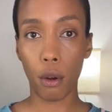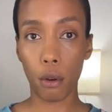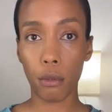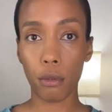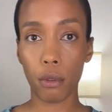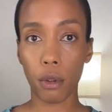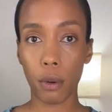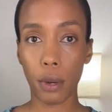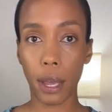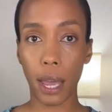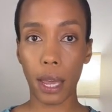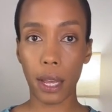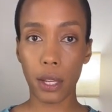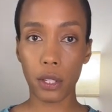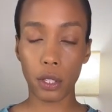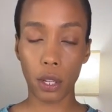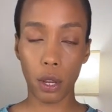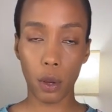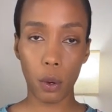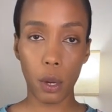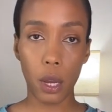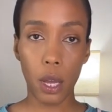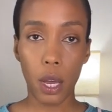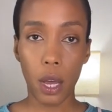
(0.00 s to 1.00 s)
own. Okay,
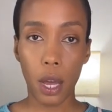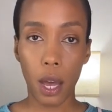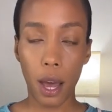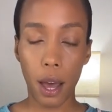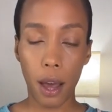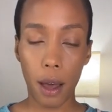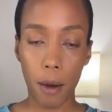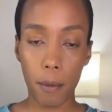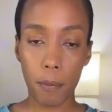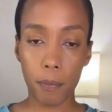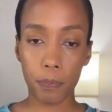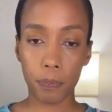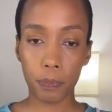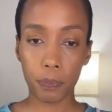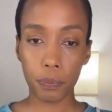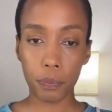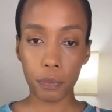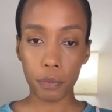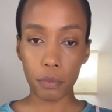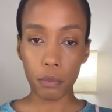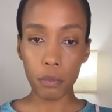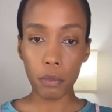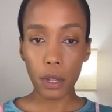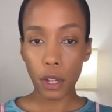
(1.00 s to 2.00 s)
so
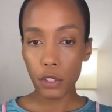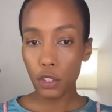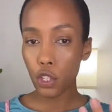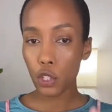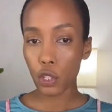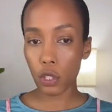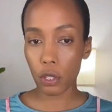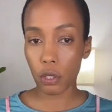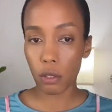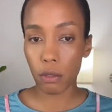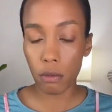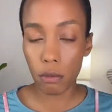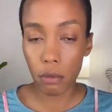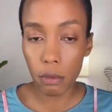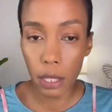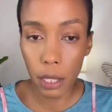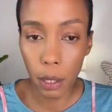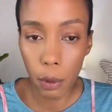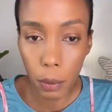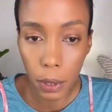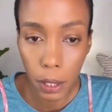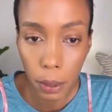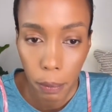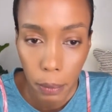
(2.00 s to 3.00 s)
just
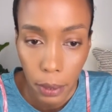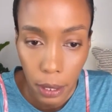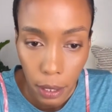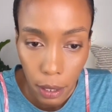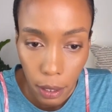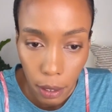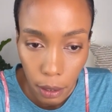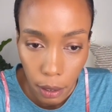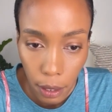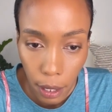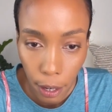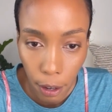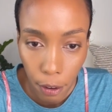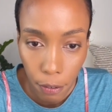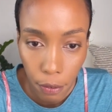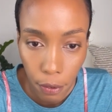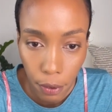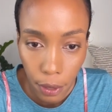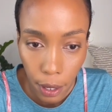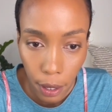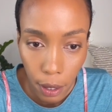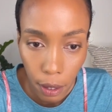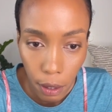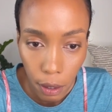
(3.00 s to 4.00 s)
want to be
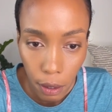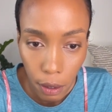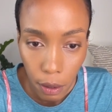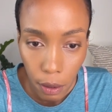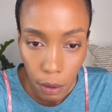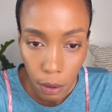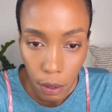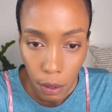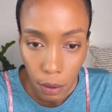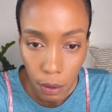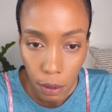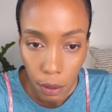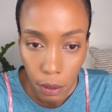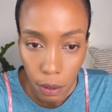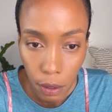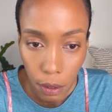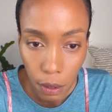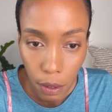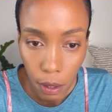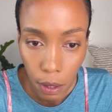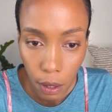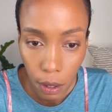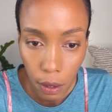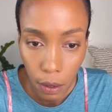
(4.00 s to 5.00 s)
careful there.
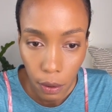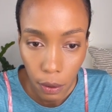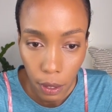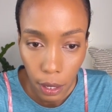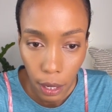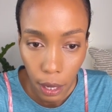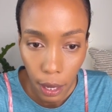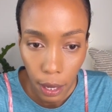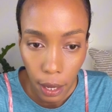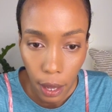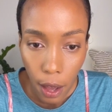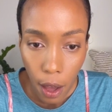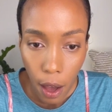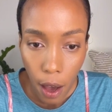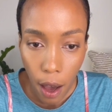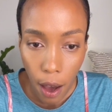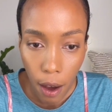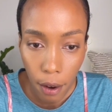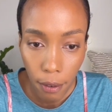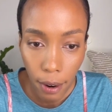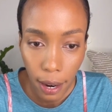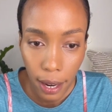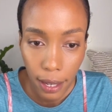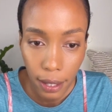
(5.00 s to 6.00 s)
Okay.
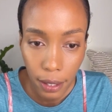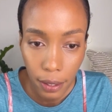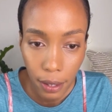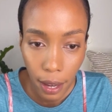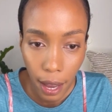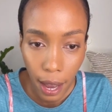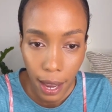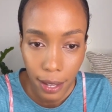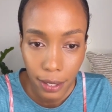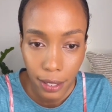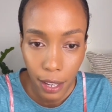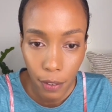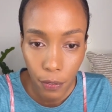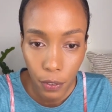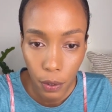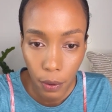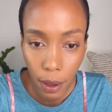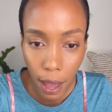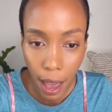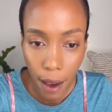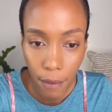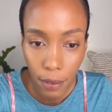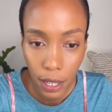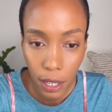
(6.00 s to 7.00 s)
All right, you guys, if
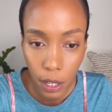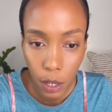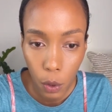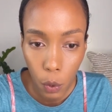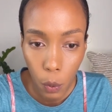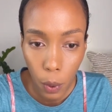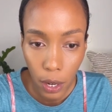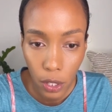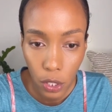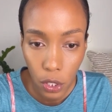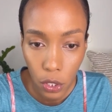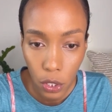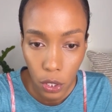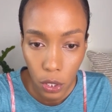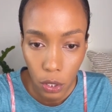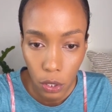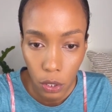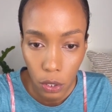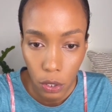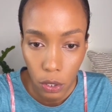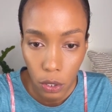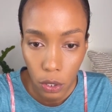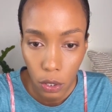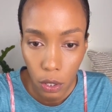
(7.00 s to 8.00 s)
you have any
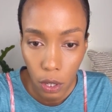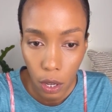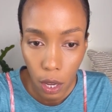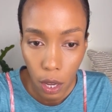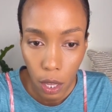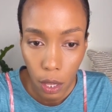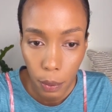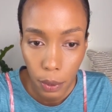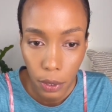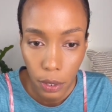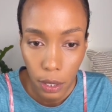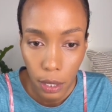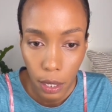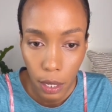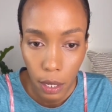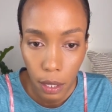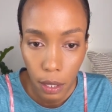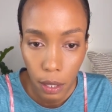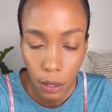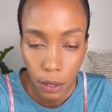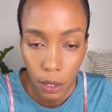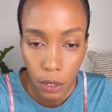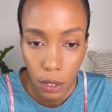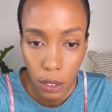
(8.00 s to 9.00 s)
questions, let me see, how
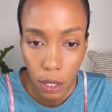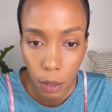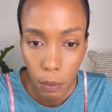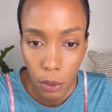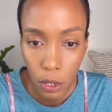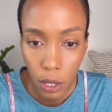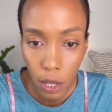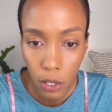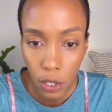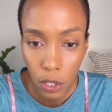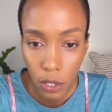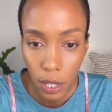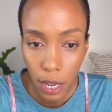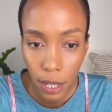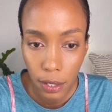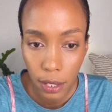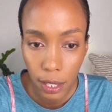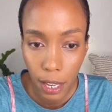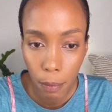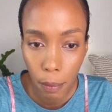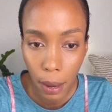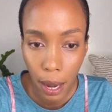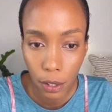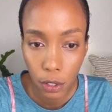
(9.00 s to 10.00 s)
long does the massages take
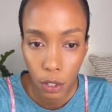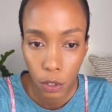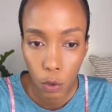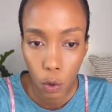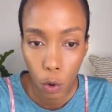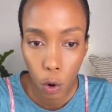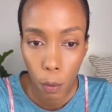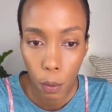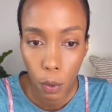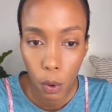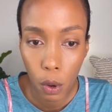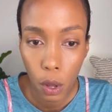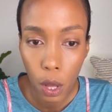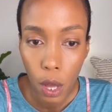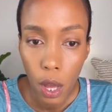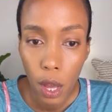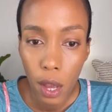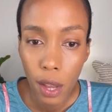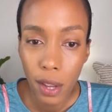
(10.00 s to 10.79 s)
to get back to normal?